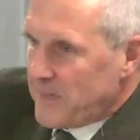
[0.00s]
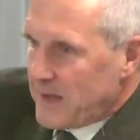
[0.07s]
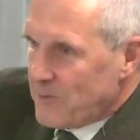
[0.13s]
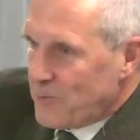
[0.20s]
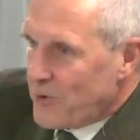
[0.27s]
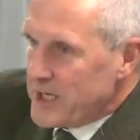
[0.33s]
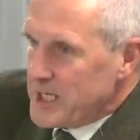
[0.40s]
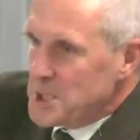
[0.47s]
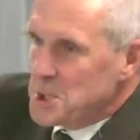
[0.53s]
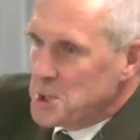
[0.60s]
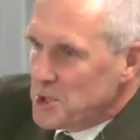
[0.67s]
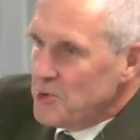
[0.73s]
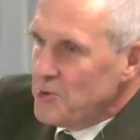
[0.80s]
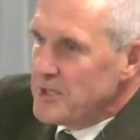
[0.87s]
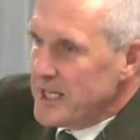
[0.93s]
what is
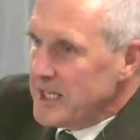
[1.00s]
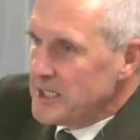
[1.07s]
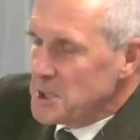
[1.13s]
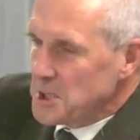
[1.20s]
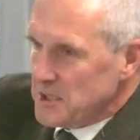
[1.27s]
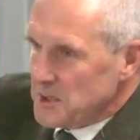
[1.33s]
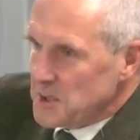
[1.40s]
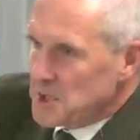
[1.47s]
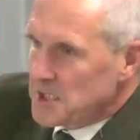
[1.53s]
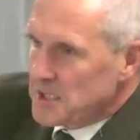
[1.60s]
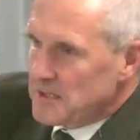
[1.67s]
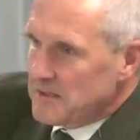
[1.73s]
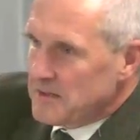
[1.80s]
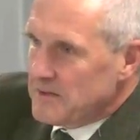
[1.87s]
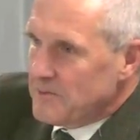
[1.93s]
due diligence?
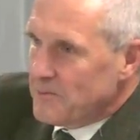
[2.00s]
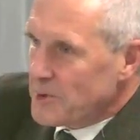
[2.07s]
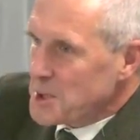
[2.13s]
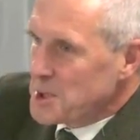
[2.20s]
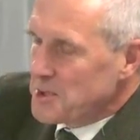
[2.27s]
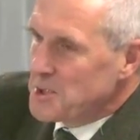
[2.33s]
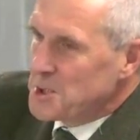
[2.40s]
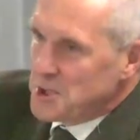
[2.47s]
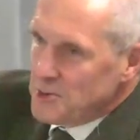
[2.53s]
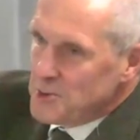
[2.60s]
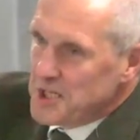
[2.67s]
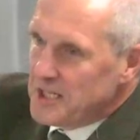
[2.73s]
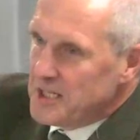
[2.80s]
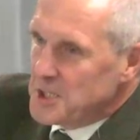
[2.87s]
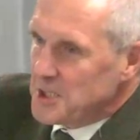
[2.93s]
What should due
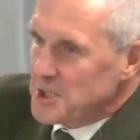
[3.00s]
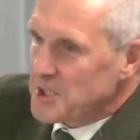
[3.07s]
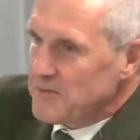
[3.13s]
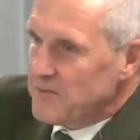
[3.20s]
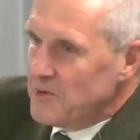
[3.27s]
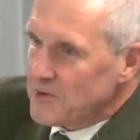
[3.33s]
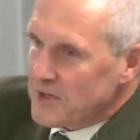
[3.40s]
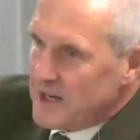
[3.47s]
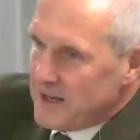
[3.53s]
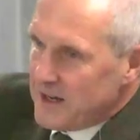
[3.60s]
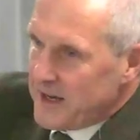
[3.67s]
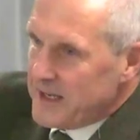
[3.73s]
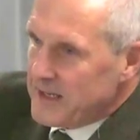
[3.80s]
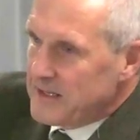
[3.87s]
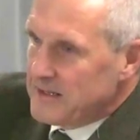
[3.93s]
diligence have looked
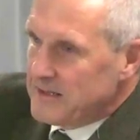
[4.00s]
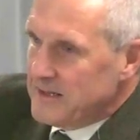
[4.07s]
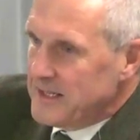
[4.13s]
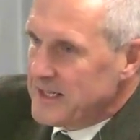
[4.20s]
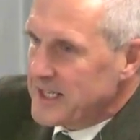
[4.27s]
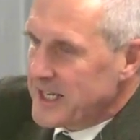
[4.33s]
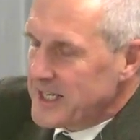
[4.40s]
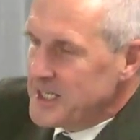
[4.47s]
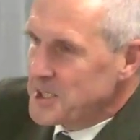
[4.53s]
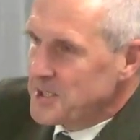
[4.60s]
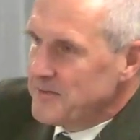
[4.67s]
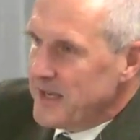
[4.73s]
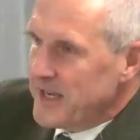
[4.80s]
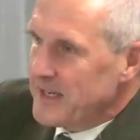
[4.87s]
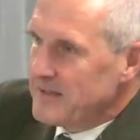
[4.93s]
like in a case of
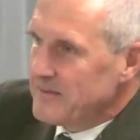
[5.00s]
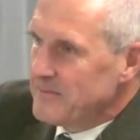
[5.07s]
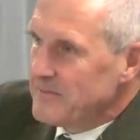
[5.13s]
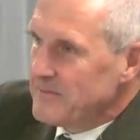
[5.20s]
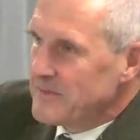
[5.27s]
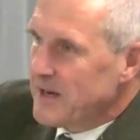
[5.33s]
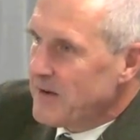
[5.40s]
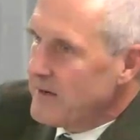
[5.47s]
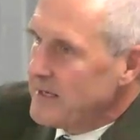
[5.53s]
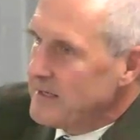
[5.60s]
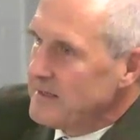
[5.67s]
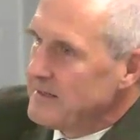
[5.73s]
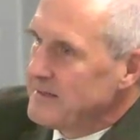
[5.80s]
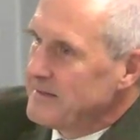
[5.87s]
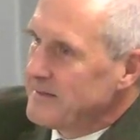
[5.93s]
that kind?